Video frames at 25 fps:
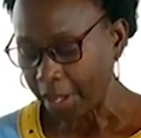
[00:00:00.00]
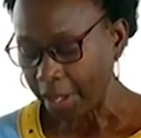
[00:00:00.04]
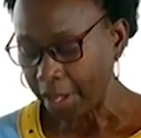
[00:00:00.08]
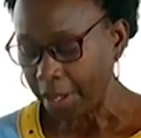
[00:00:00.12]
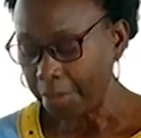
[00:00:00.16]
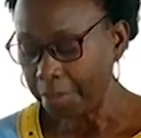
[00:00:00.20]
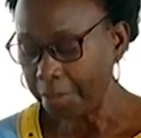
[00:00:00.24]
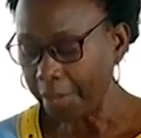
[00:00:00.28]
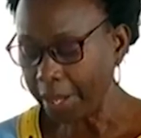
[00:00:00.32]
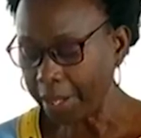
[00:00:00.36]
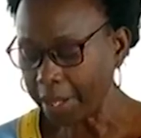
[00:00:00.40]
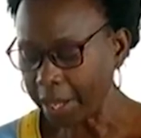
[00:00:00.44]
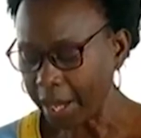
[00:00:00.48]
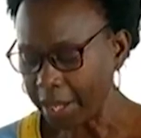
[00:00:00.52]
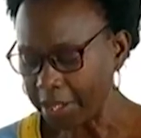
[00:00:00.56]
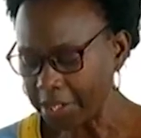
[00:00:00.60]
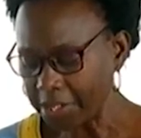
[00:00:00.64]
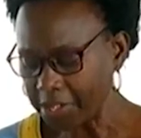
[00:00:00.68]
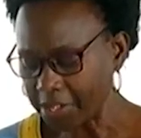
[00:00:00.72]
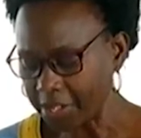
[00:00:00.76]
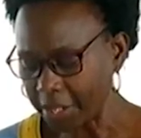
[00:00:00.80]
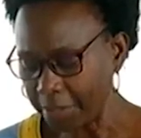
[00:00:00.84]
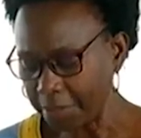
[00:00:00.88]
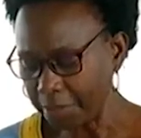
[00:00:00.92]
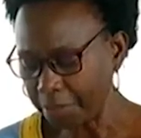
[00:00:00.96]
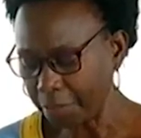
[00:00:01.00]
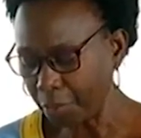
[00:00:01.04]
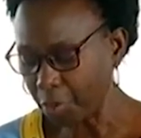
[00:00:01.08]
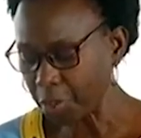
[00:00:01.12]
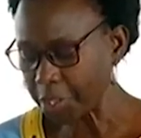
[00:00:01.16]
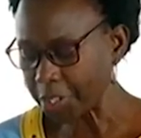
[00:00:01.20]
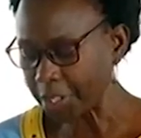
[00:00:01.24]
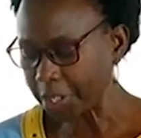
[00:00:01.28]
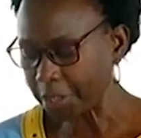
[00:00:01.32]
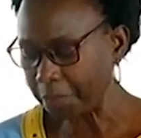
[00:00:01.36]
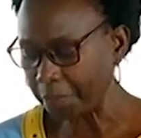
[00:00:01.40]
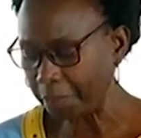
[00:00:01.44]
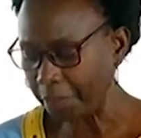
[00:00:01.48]
a mechanism
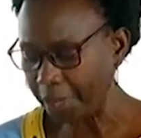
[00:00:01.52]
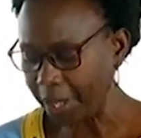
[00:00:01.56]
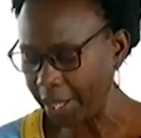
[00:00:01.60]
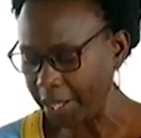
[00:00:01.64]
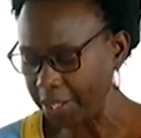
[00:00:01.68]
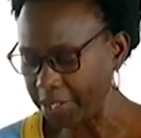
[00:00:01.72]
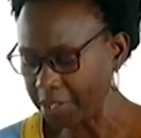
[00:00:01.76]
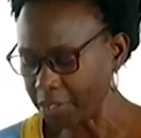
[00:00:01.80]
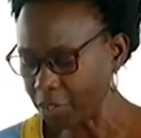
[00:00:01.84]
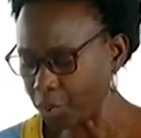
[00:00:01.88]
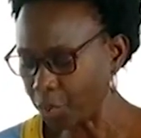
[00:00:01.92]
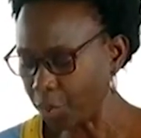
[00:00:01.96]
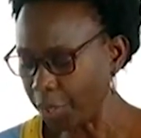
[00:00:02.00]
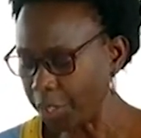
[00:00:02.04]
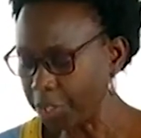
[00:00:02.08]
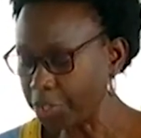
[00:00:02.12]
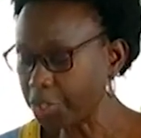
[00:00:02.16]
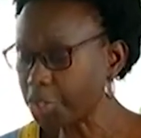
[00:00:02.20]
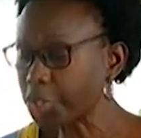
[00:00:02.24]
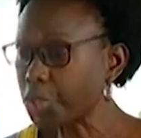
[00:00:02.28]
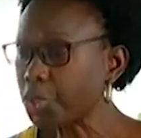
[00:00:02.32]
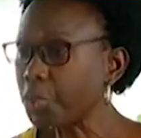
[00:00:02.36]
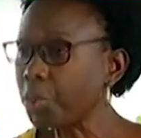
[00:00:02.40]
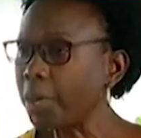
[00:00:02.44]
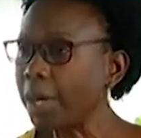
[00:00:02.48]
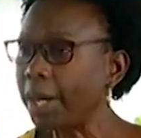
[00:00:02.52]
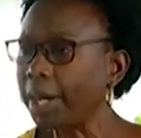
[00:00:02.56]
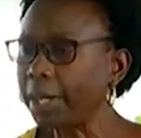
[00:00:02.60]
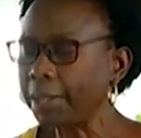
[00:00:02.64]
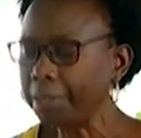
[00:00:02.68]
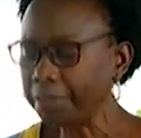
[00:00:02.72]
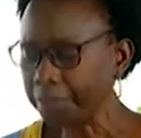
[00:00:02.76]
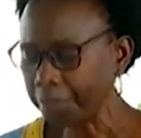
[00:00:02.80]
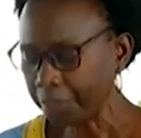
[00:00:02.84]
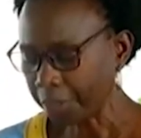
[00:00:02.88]
put in place to ensure